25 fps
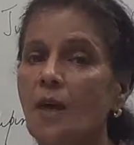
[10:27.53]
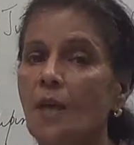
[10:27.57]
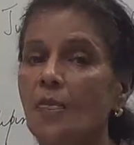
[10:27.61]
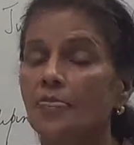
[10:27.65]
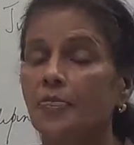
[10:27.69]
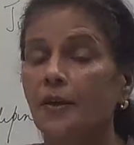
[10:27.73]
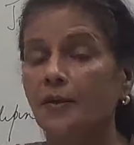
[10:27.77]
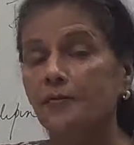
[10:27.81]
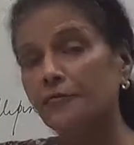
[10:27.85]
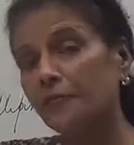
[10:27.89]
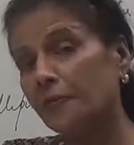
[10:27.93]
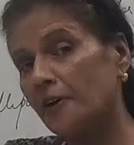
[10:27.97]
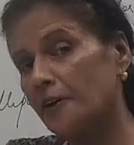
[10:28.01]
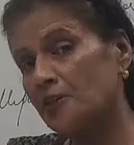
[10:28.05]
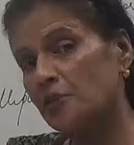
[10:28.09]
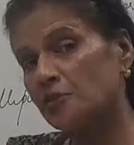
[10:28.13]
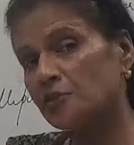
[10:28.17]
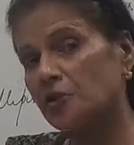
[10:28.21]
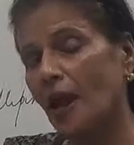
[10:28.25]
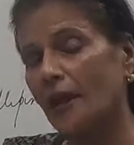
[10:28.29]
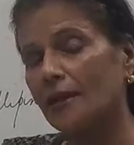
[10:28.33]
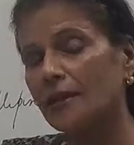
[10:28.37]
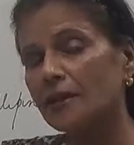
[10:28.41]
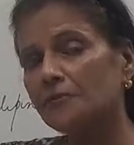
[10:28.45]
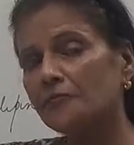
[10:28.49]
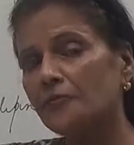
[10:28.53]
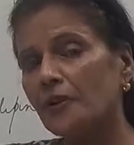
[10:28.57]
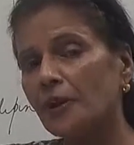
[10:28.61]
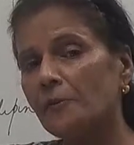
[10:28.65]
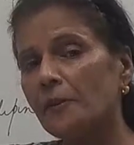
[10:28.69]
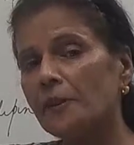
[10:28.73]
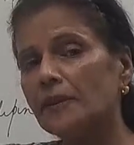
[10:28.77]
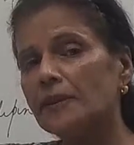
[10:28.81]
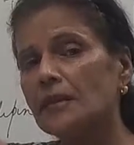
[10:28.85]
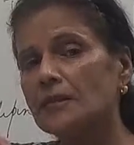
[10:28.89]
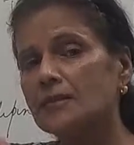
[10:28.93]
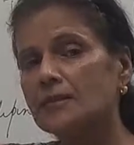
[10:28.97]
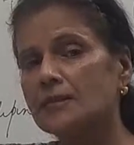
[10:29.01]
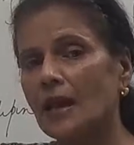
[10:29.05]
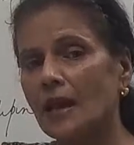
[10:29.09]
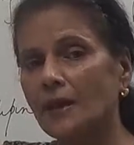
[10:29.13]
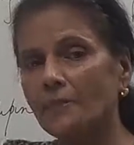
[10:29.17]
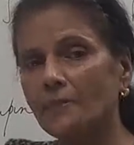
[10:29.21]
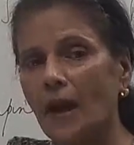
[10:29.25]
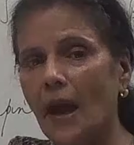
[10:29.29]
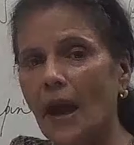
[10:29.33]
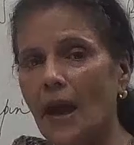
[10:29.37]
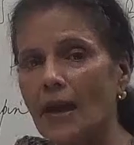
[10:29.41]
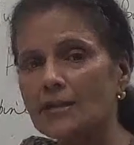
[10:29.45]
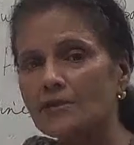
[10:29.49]
The first challenge will be the same
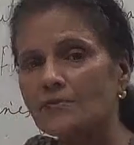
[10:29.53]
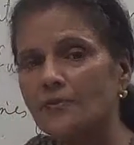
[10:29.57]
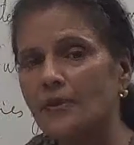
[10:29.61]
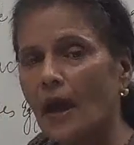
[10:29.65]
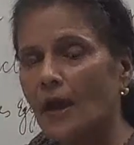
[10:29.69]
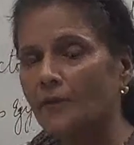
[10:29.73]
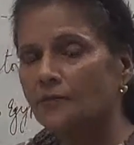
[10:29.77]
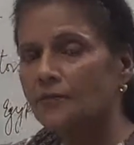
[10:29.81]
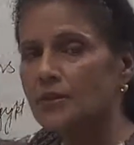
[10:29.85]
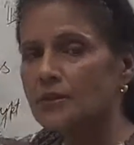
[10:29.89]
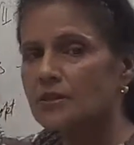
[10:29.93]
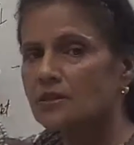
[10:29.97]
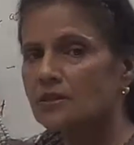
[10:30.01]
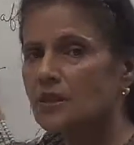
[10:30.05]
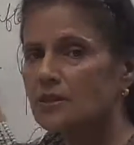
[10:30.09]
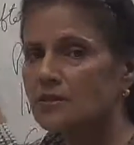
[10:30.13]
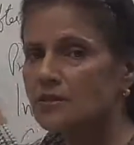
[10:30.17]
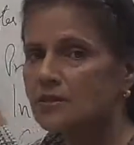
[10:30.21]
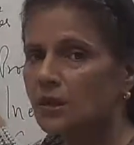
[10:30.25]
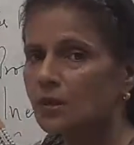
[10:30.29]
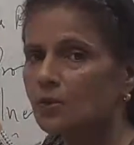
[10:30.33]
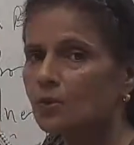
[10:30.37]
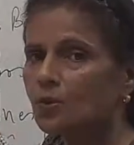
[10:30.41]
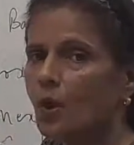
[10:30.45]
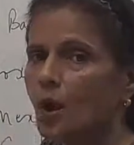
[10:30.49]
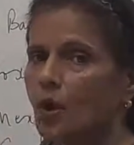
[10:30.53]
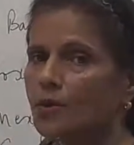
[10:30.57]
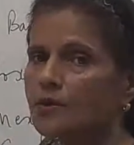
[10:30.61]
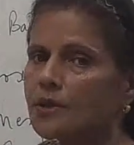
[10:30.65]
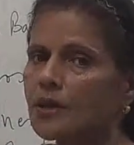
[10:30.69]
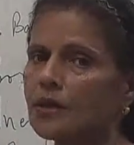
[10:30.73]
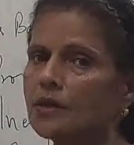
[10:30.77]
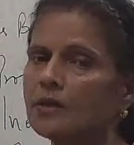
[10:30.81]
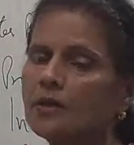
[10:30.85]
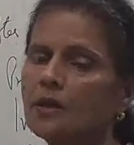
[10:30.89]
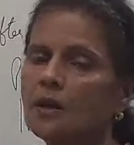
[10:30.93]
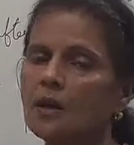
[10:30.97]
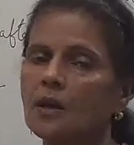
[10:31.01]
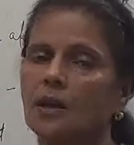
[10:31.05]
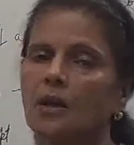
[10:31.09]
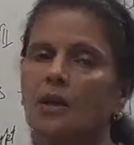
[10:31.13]
as we have discussed in cotton,